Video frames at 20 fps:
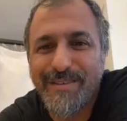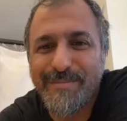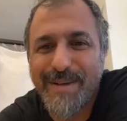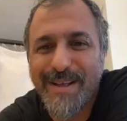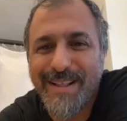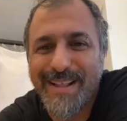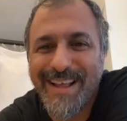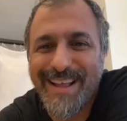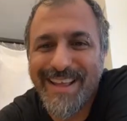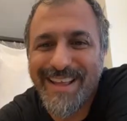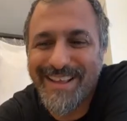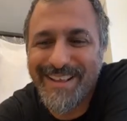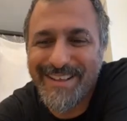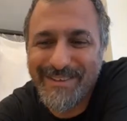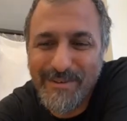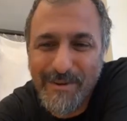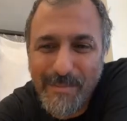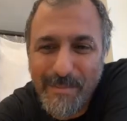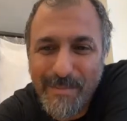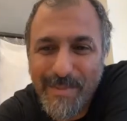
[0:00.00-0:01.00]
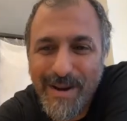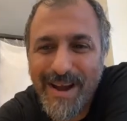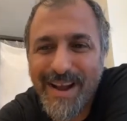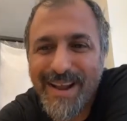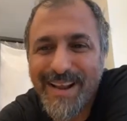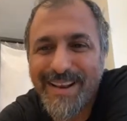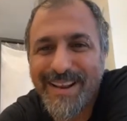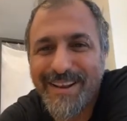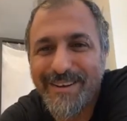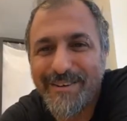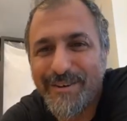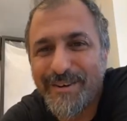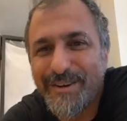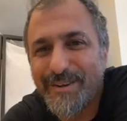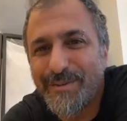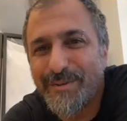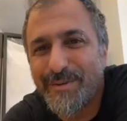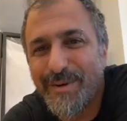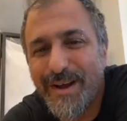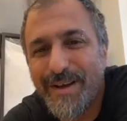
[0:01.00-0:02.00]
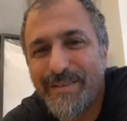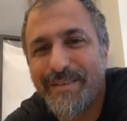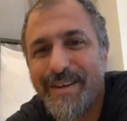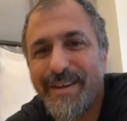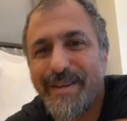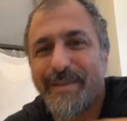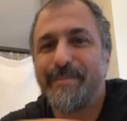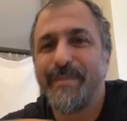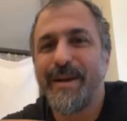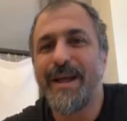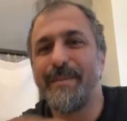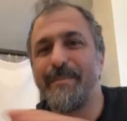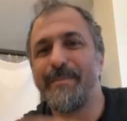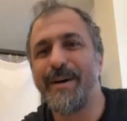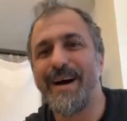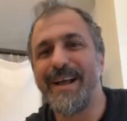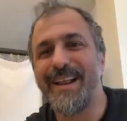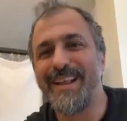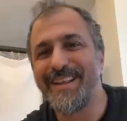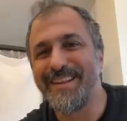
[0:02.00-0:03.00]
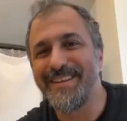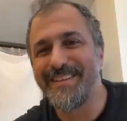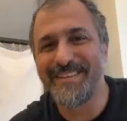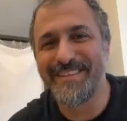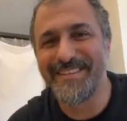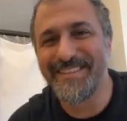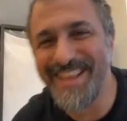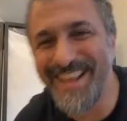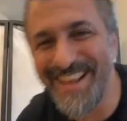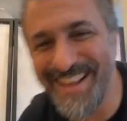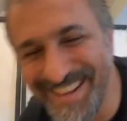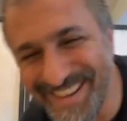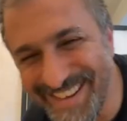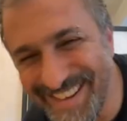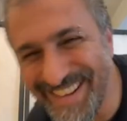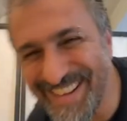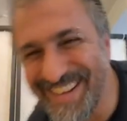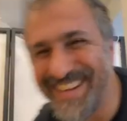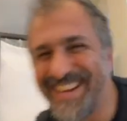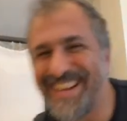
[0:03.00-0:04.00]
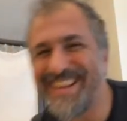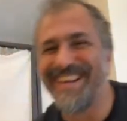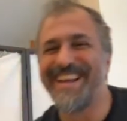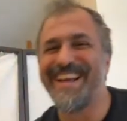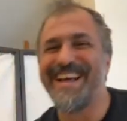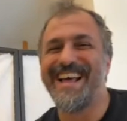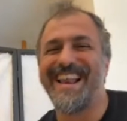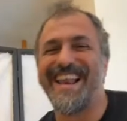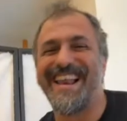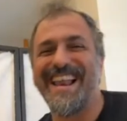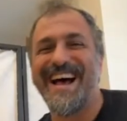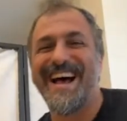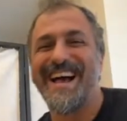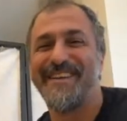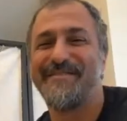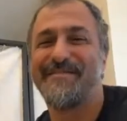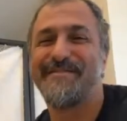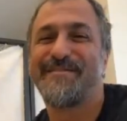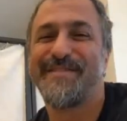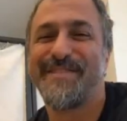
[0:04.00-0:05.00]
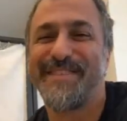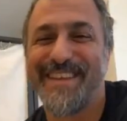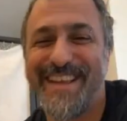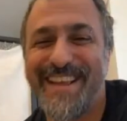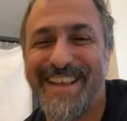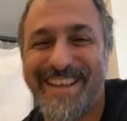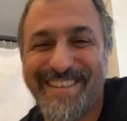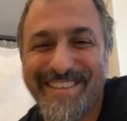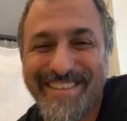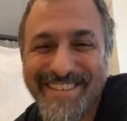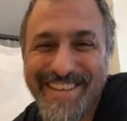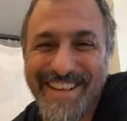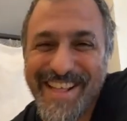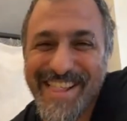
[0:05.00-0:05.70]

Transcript: but I combine in order to have a balanced life. Yes.